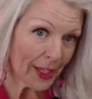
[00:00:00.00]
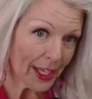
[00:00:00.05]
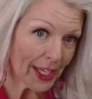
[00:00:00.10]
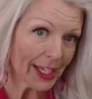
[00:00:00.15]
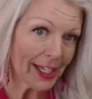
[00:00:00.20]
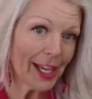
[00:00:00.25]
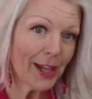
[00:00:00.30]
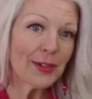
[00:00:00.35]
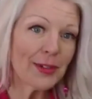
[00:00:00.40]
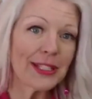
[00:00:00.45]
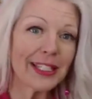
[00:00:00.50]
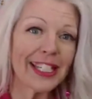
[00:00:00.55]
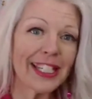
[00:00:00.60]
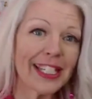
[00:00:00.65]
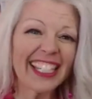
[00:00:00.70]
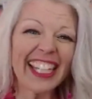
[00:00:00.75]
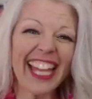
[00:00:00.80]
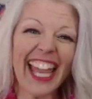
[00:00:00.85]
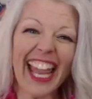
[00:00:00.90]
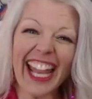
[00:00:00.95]
and I was
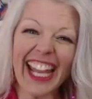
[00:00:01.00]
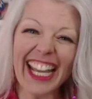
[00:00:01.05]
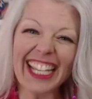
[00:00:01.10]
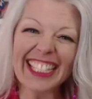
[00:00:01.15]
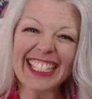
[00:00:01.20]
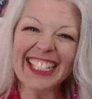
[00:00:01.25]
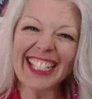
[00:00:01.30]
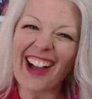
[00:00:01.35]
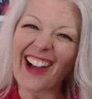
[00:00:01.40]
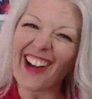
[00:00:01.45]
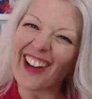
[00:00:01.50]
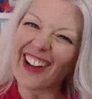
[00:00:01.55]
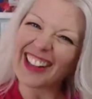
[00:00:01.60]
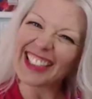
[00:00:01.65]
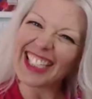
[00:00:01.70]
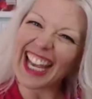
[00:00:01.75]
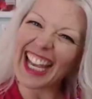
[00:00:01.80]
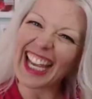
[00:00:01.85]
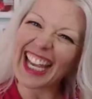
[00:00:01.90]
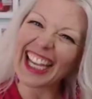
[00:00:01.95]
eating eggs
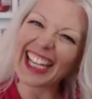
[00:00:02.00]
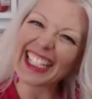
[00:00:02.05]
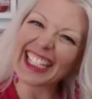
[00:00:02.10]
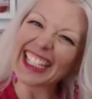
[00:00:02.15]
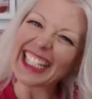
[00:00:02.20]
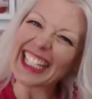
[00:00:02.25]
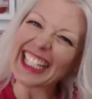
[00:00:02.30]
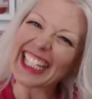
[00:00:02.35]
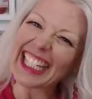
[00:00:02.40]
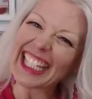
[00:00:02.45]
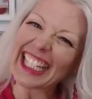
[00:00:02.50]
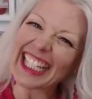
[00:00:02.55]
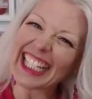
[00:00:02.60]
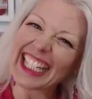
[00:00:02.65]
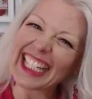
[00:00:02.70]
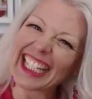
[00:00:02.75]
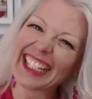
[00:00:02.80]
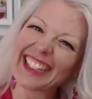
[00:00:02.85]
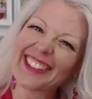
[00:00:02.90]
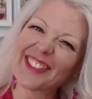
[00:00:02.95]
all day
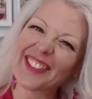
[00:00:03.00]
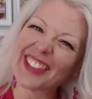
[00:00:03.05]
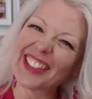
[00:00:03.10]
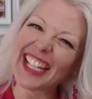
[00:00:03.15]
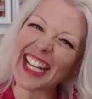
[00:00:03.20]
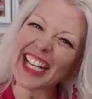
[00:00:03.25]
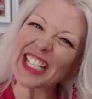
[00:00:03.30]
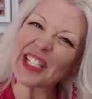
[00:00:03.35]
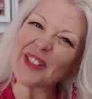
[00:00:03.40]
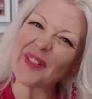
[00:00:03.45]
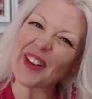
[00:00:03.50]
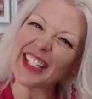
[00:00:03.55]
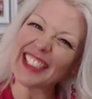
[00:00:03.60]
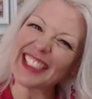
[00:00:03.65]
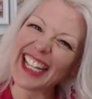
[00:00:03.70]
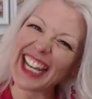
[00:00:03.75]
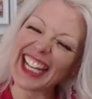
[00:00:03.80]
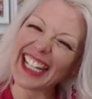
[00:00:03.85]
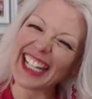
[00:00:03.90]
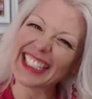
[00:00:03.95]
for days
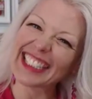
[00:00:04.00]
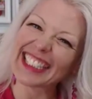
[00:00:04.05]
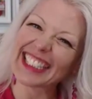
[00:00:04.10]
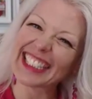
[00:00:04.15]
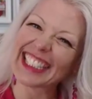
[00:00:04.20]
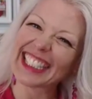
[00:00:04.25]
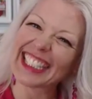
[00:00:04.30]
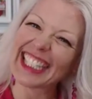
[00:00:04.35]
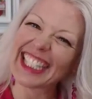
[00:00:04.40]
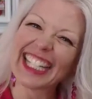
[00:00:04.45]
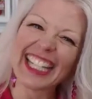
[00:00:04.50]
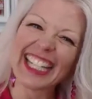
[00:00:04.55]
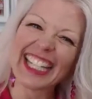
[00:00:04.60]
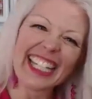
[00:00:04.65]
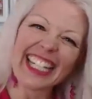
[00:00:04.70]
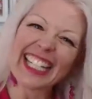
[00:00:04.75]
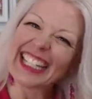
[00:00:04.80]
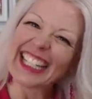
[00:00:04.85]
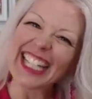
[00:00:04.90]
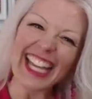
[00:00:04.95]
upon days,
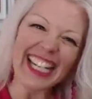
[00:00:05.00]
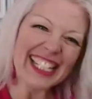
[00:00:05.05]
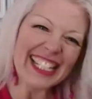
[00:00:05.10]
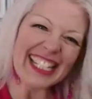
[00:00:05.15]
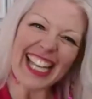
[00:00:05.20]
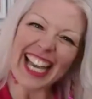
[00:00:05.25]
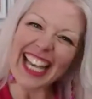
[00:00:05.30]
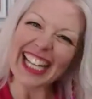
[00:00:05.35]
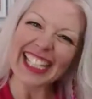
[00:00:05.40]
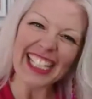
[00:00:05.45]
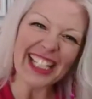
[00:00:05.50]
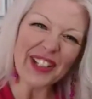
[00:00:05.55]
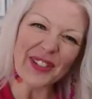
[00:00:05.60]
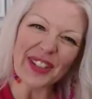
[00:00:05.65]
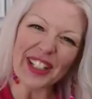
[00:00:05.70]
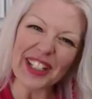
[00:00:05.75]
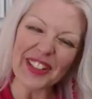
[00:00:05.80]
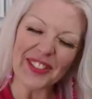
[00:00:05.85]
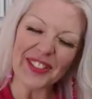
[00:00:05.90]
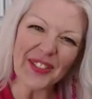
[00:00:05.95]
that is not going to
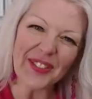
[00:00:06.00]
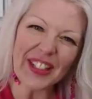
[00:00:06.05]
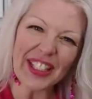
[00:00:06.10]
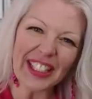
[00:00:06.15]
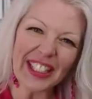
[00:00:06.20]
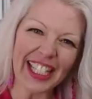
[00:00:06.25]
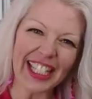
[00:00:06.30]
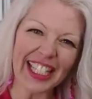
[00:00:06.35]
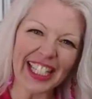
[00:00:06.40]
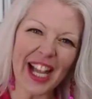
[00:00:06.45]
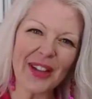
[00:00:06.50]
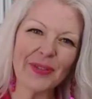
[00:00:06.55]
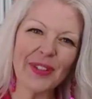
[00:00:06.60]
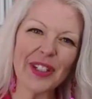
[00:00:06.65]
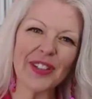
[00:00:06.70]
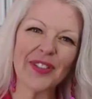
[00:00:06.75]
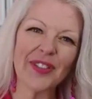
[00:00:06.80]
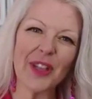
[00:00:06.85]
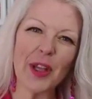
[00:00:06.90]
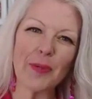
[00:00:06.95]
work for me. Like, I'm
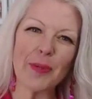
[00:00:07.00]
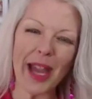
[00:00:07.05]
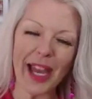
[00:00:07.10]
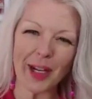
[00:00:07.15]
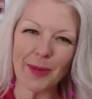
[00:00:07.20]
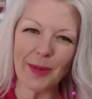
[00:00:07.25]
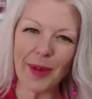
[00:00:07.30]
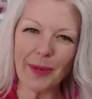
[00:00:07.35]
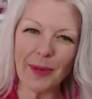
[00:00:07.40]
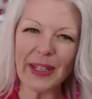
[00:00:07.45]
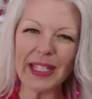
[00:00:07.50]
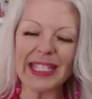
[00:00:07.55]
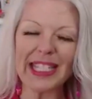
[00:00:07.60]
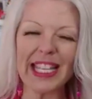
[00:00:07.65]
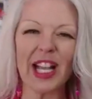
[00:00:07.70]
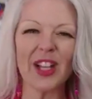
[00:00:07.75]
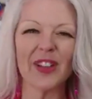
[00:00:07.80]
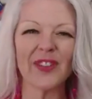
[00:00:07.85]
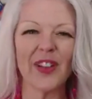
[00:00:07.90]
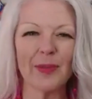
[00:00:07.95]
going to feel bad about myself.